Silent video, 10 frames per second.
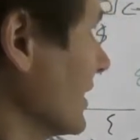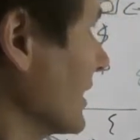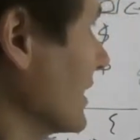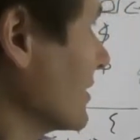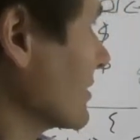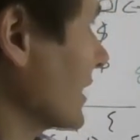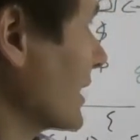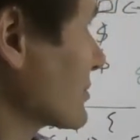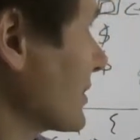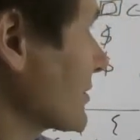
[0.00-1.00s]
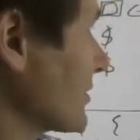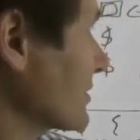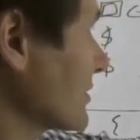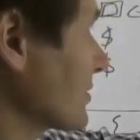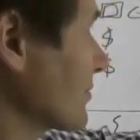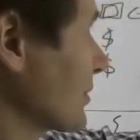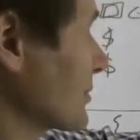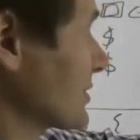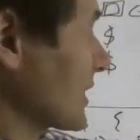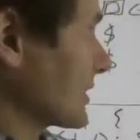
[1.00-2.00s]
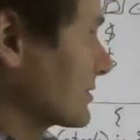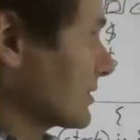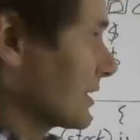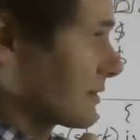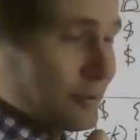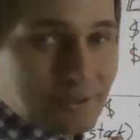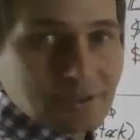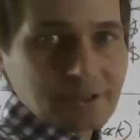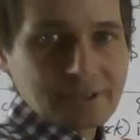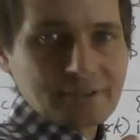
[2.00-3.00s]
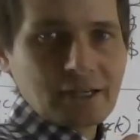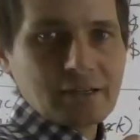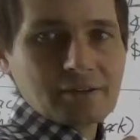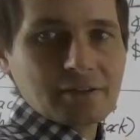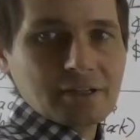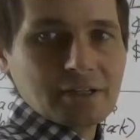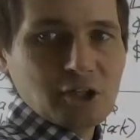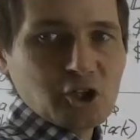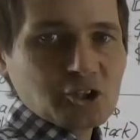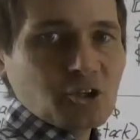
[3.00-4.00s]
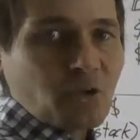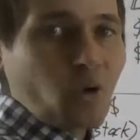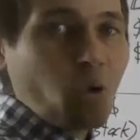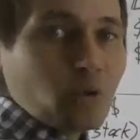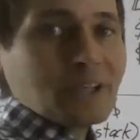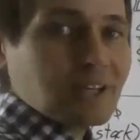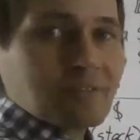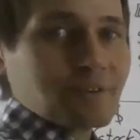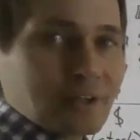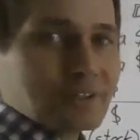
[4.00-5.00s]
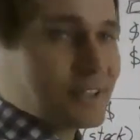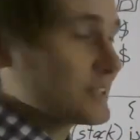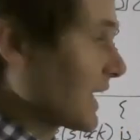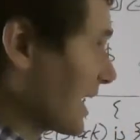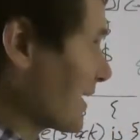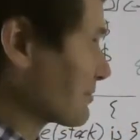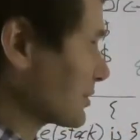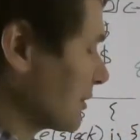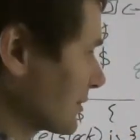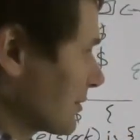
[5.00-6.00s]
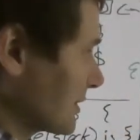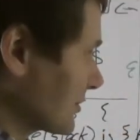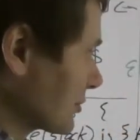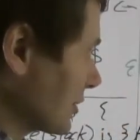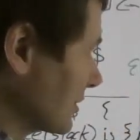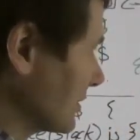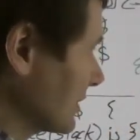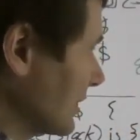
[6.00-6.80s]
Here, the epsilon transition from the second state goes to this state. So the only difference is that epsilon transition.